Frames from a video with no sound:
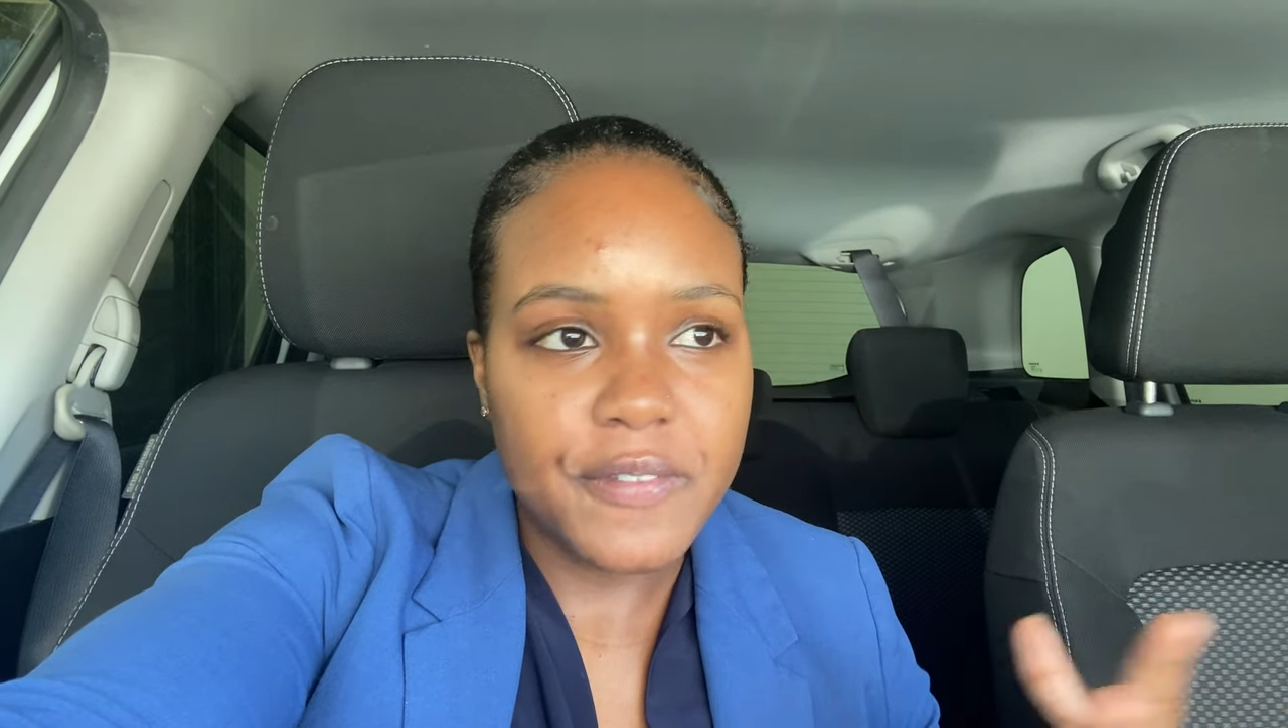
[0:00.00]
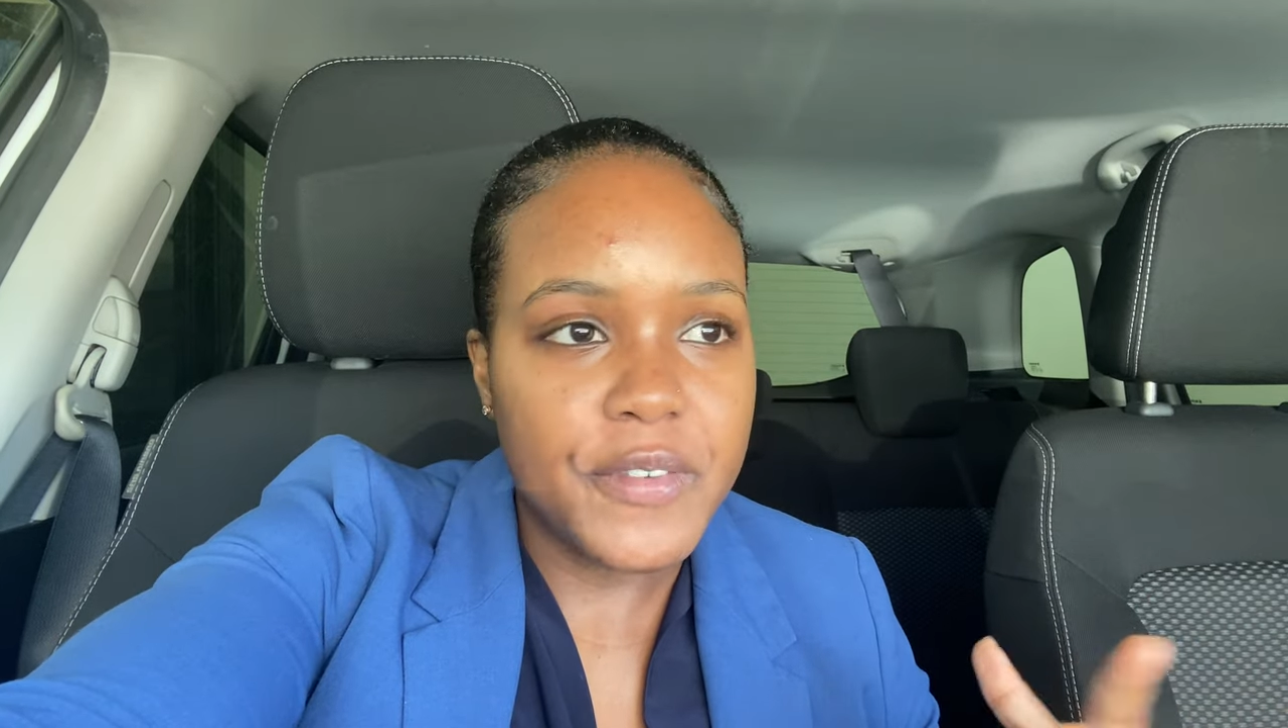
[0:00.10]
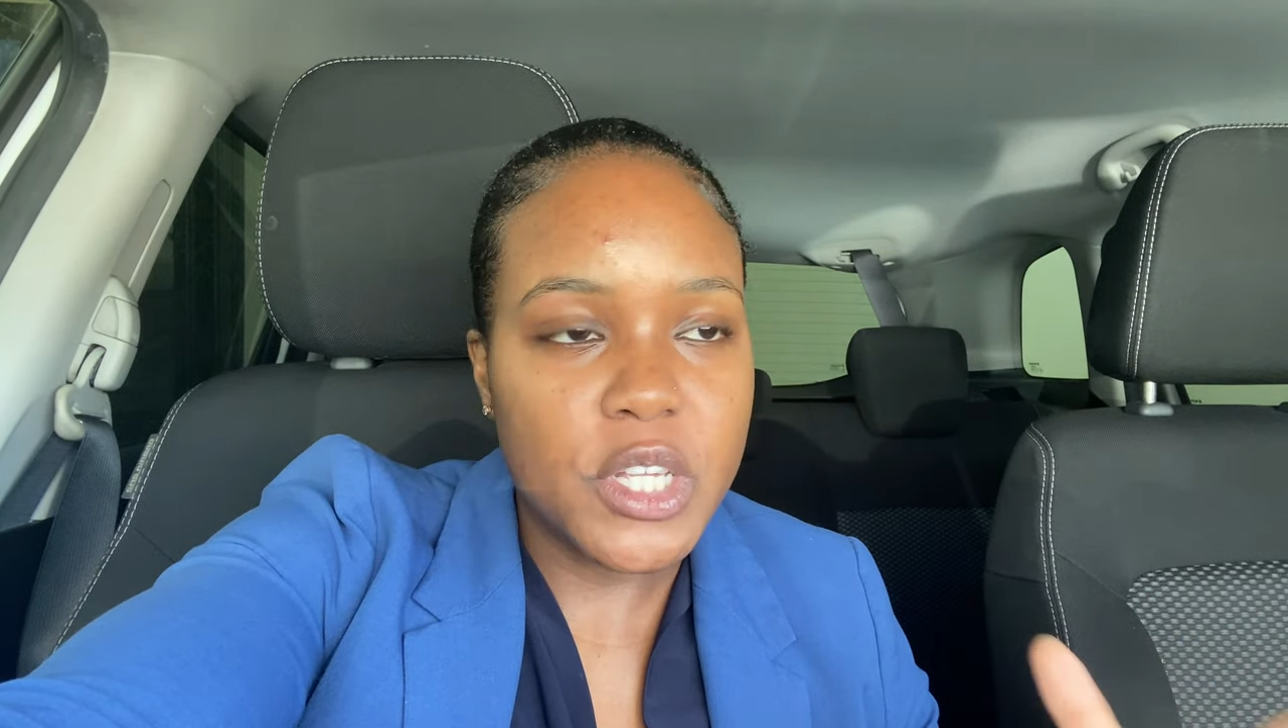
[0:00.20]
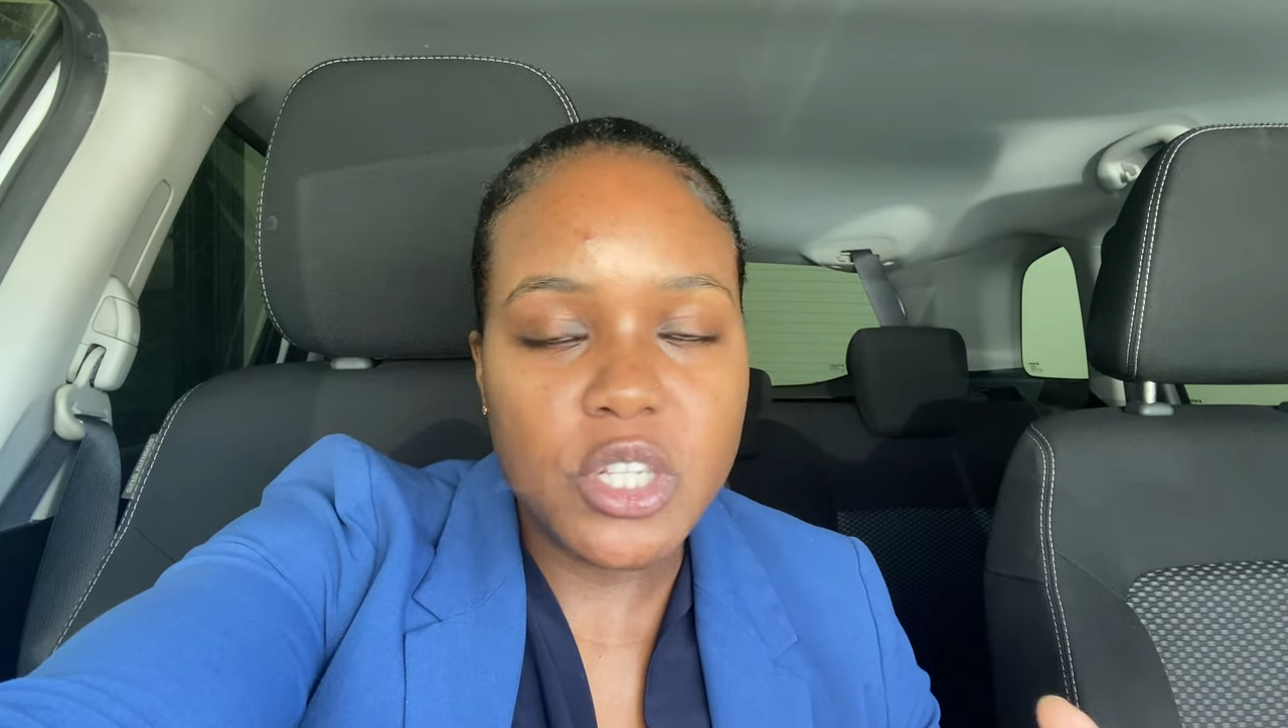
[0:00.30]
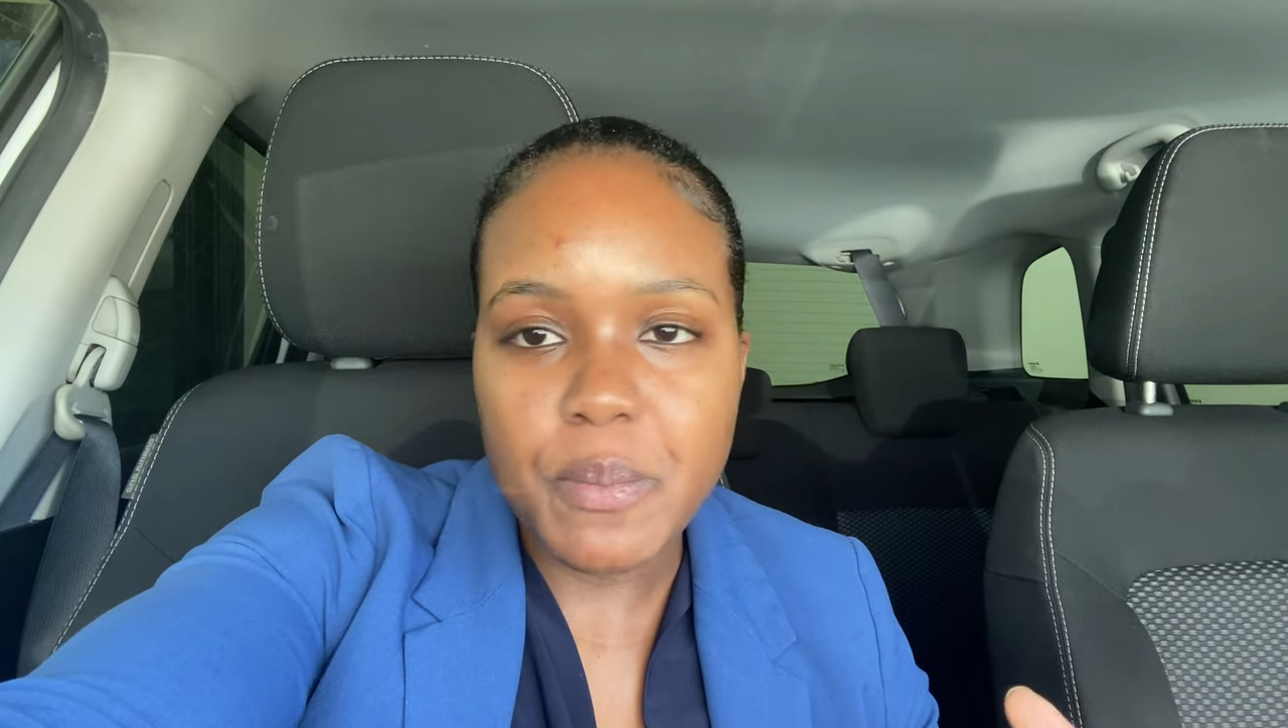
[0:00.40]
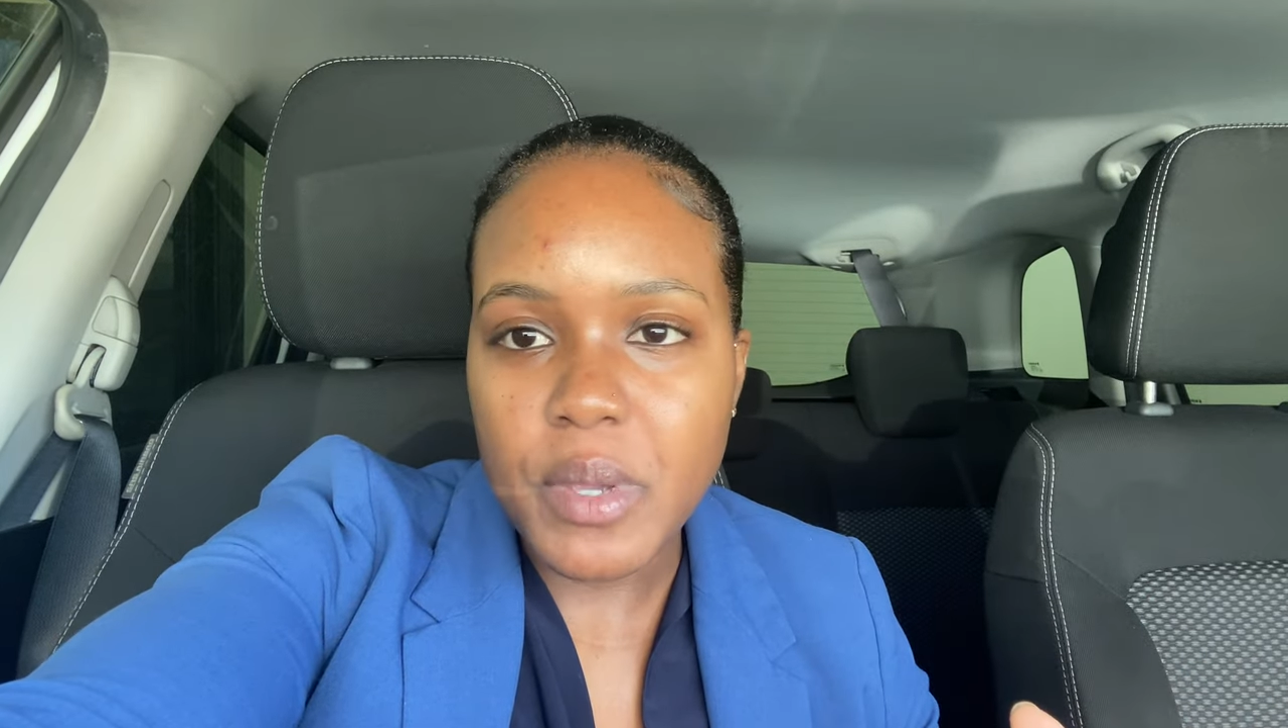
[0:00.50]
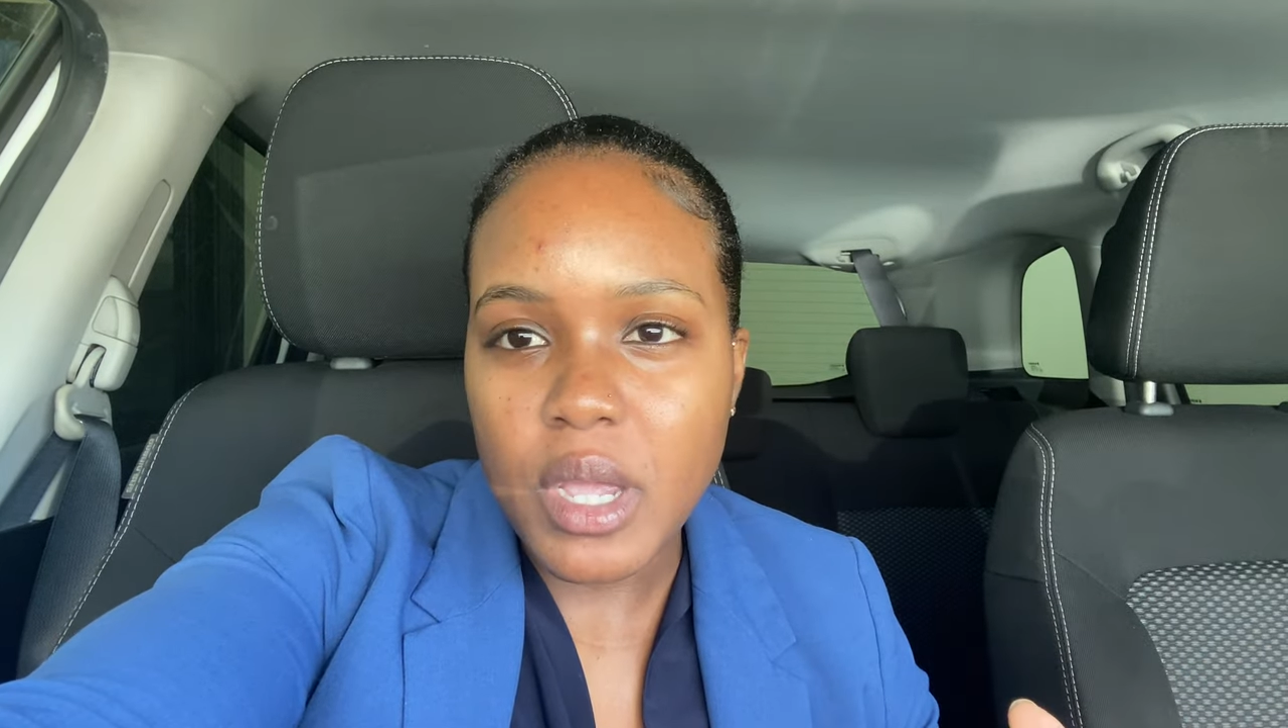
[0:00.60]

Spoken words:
fix up your